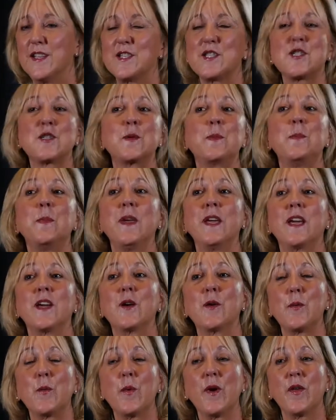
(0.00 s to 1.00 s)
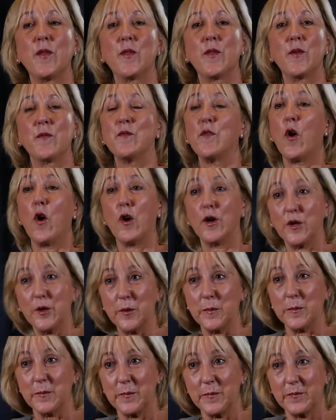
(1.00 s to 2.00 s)
speak with
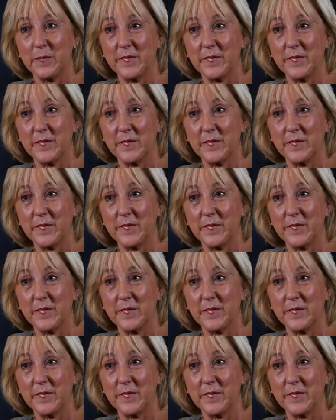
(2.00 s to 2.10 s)
volume.